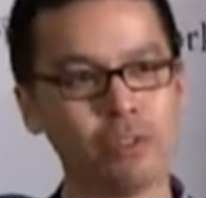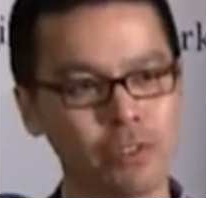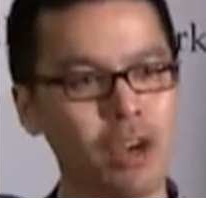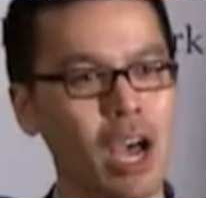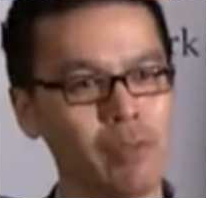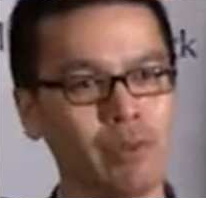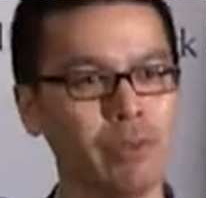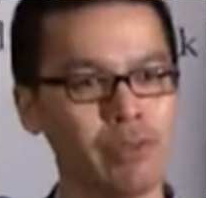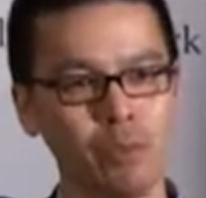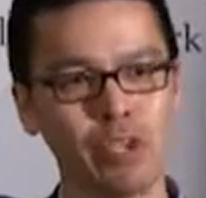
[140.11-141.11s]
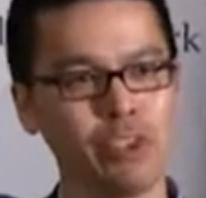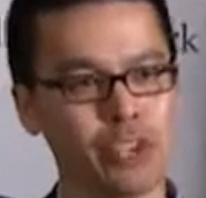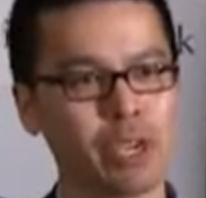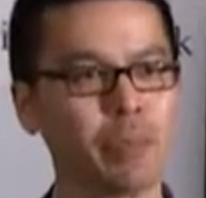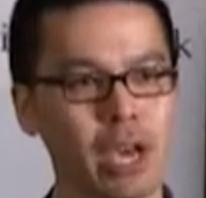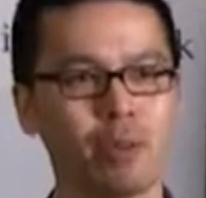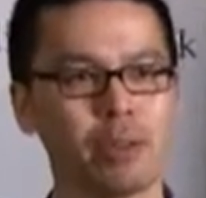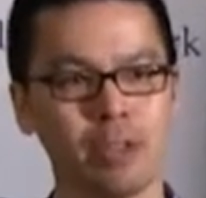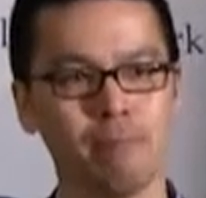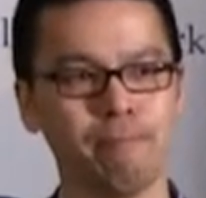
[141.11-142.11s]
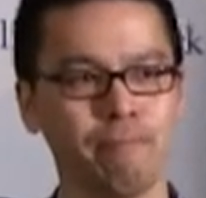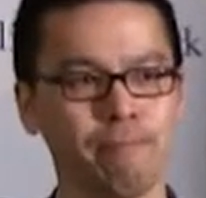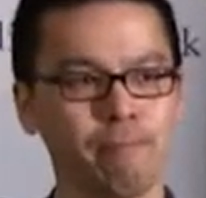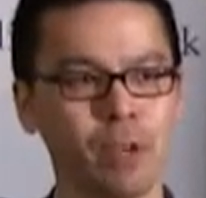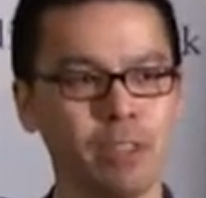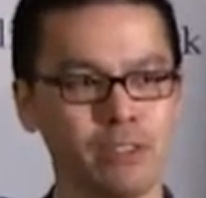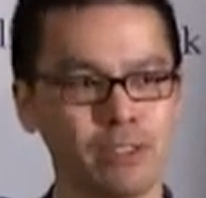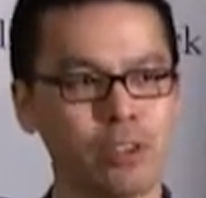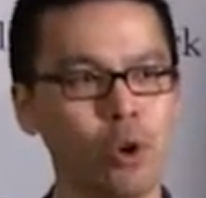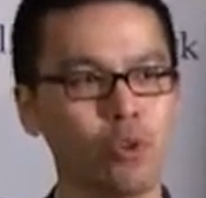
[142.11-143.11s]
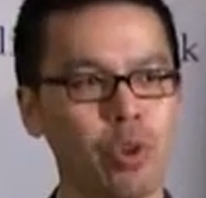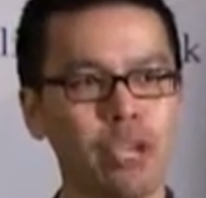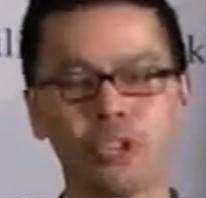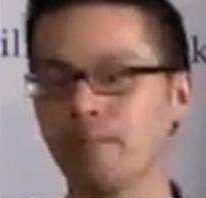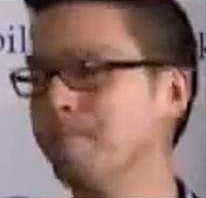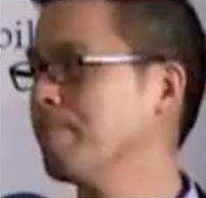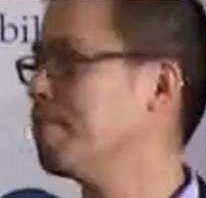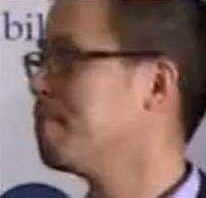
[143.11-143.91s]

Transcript: over time, every few weeks, you check back with them. Right? This is co-creation.